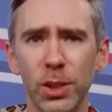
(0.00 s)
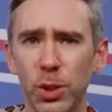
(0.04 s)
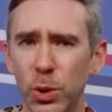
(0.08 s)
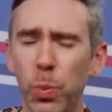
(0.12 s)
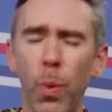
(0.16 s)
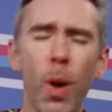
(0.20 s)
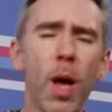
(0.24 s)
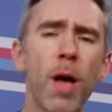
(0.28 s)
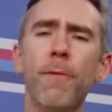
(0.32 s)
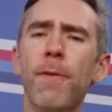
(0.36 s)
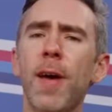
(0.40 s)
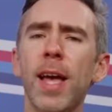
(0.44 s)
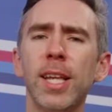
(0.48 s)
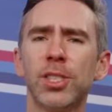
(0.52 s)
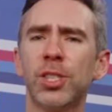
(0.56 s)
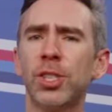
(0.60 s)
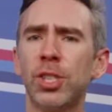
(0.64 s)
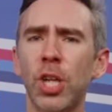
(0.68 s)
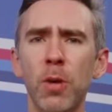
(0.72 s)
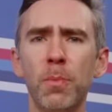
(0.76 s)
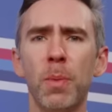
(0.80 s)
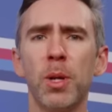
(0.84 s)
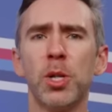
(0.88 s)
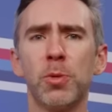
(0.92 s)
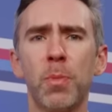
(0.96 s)
Swerve has
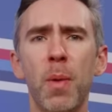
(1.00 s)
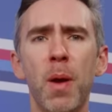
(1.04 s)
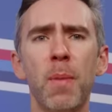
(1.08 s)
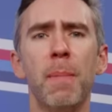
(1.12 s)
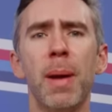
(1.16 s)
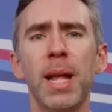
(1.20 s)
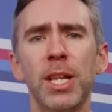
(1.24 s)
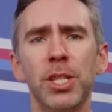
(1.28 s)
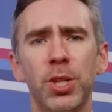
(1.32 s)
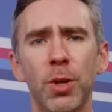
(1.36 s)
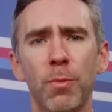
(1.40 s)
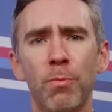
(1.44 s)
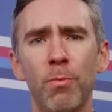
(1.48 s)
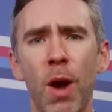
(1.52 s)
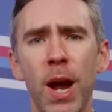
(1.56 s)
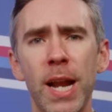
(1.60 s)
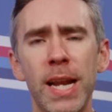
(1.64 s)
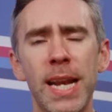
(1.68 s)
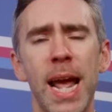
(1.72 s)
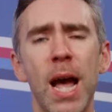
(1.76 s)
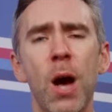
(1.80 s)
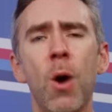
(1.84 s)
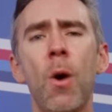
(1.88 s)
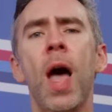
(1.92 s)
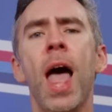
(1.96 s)
so much momentum right
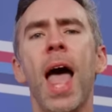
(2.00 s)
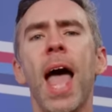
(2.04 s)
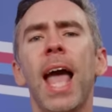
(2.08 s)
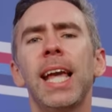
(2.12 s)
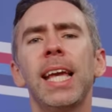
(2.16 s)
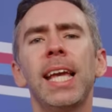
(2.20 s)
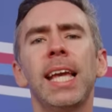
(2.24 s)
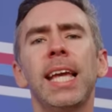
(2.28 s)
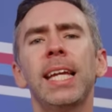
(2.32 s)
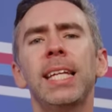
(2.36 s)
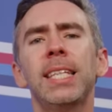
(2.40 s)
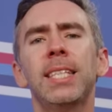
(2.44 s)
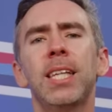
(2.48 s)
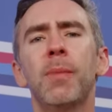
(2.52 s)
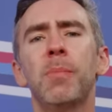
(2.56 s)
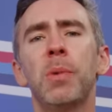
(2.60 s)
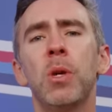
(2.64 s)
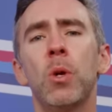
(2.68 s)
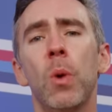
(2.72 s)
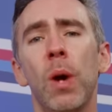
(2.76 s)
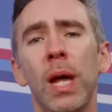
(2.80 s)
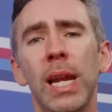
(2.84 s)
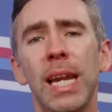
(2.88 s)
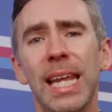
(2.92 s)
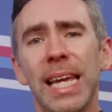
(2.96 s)
now,
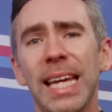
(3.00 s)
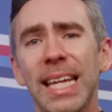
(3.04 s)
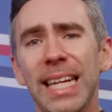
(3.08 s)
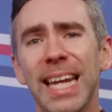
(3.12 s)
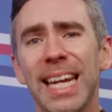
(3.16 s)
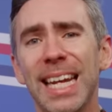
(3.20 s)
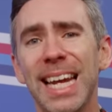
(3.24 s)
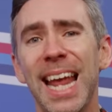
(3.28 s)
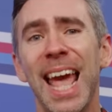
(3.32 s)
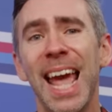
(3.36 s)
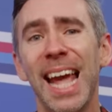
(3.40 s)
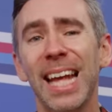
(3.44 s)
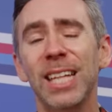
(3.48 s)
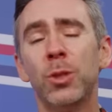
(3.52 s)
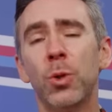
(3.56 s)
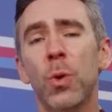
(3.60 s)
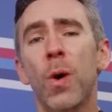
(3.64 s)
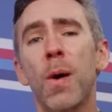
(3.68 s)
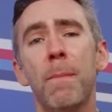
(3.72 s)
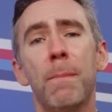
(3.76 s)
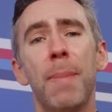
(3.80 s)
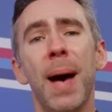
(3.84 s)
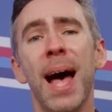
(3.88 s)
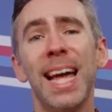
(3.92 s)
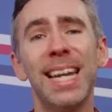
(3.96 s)
AEW are leaning into
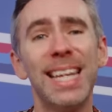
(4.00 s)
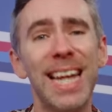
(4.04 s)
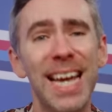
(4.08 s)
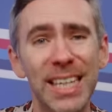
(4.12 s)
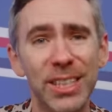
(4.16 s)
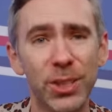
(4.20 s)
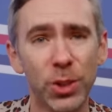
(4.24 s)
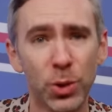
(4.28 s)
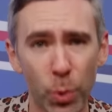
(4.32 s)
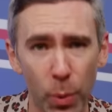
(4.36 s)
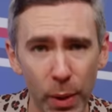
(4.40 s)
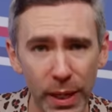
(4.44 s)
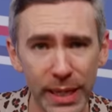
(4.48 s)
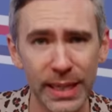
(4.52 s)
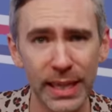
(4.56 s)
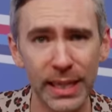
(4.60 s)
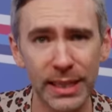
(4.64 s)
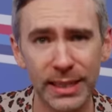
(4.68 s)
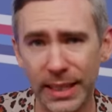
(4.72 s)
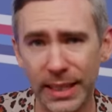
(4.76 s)
a badass tweener